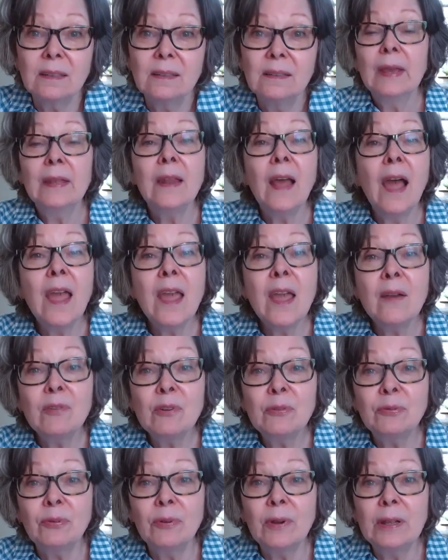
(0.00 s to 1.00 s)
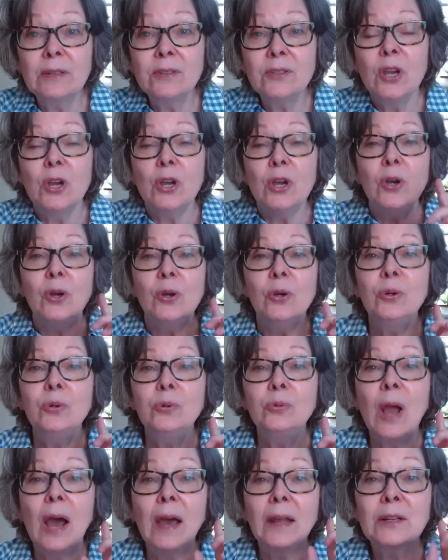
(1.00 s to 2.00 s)
And I have a friend who
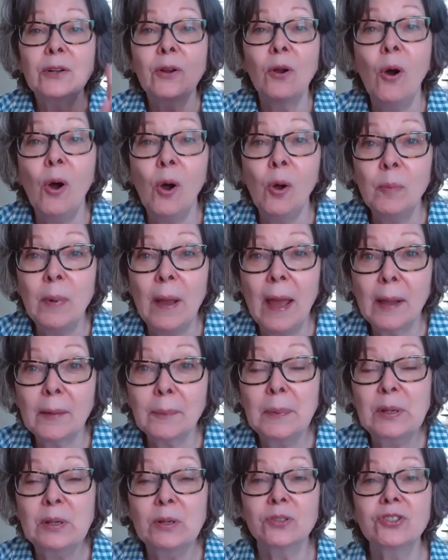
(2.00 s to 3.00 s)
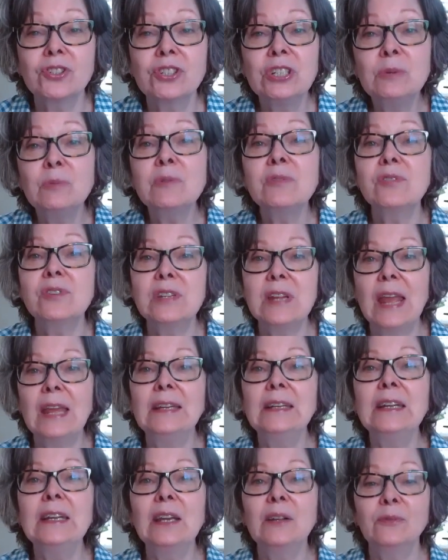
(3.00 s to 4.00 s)
got a call back because she was
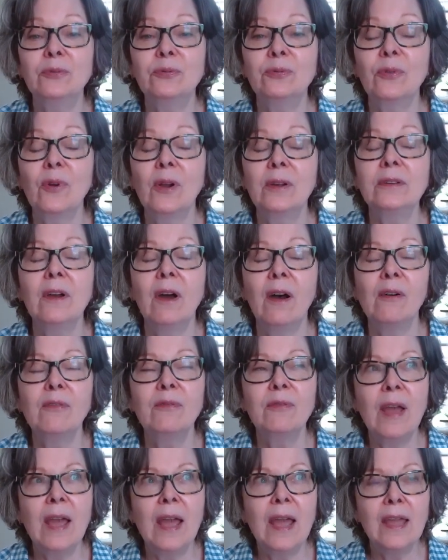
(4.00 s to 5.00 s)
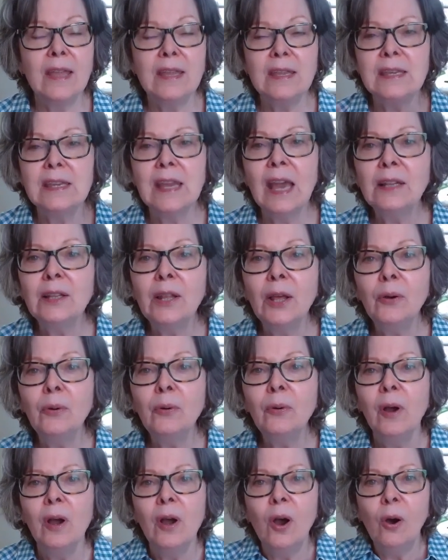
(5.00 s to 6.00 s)
standing in front of a yellow